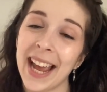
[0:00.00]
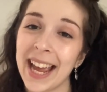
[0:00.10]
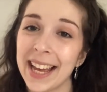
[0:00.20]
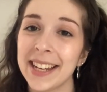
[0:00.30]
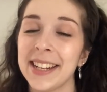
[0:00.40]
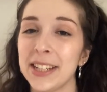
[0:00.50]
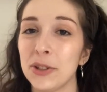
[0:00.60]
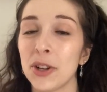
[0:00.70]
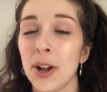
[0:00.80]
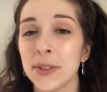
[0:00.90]
and you
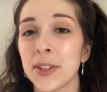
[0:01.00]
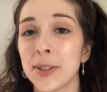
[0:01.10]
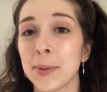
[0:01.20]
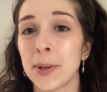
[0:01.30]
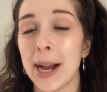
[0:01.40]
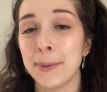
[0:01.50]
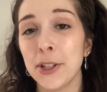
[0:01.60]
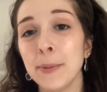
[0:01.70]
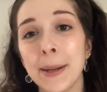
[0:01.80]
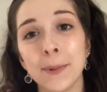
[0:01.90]
should also subscribe
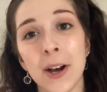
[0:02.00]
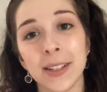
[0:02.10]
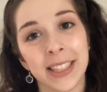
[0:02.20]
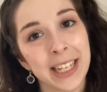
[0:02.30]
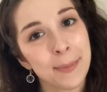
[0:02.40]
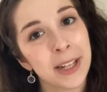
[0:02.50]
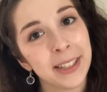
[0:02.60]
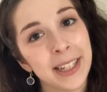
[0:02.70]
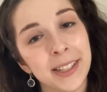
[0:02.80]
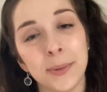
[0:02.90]
to my blog's email list,